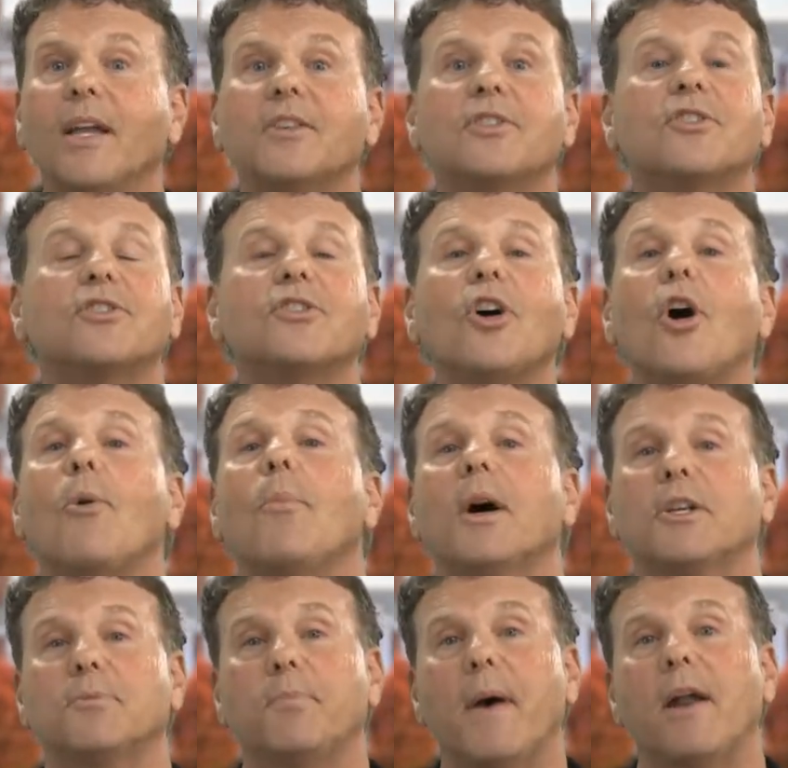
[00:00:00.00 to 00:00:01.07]
it's so
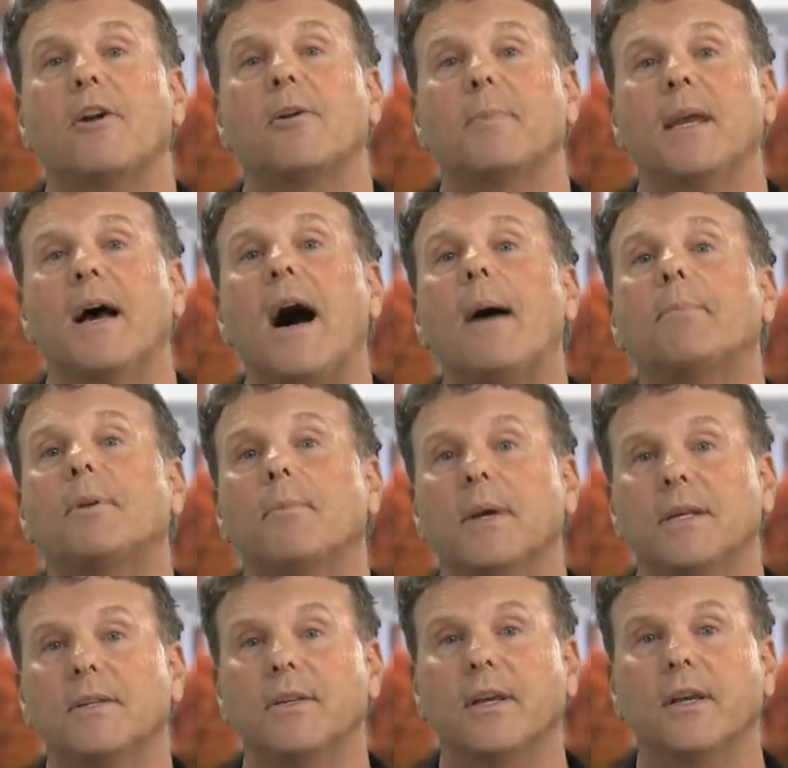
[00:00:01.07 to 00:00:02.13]
much better to be
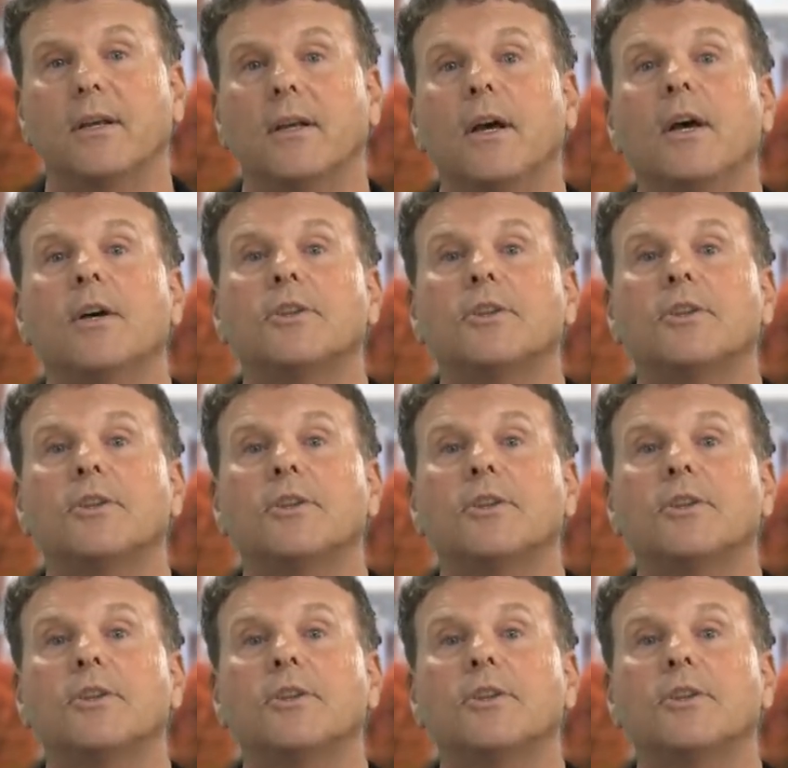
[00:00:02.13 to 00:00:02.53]
optimistic.